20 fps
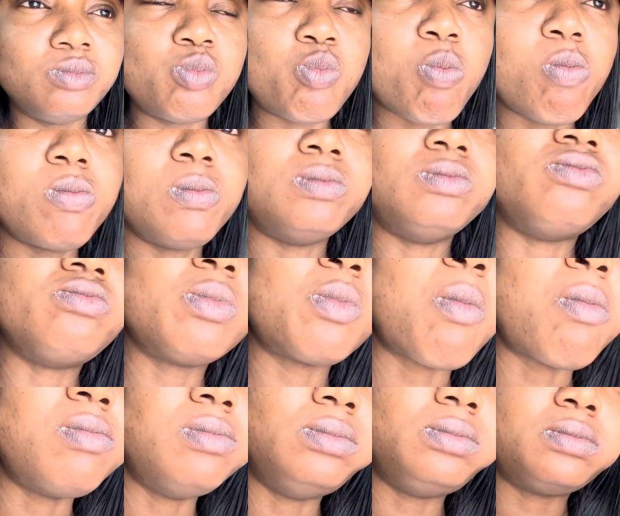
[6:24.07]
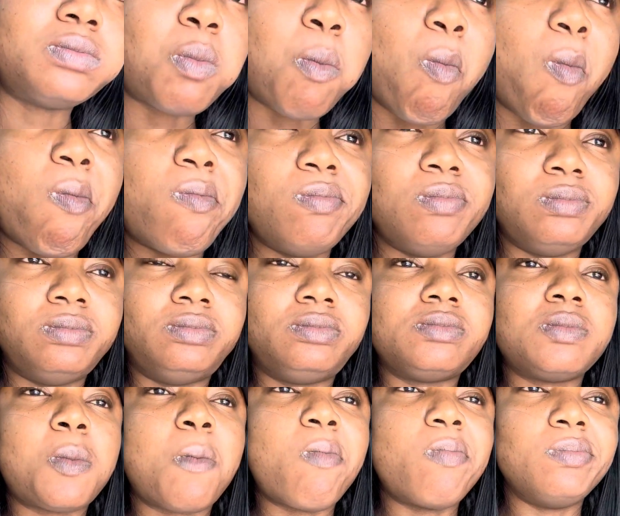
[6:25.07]
like something i could make at home there
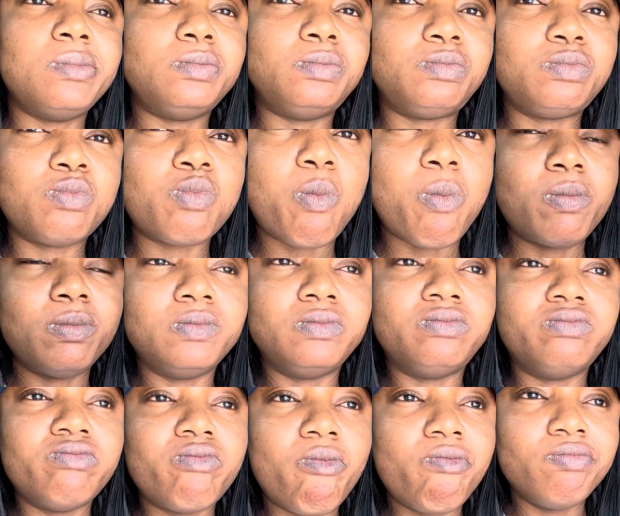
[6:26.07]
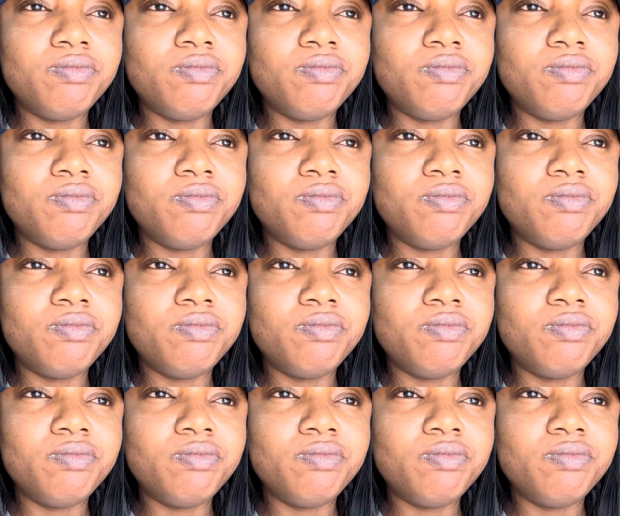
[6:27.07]
was no difference so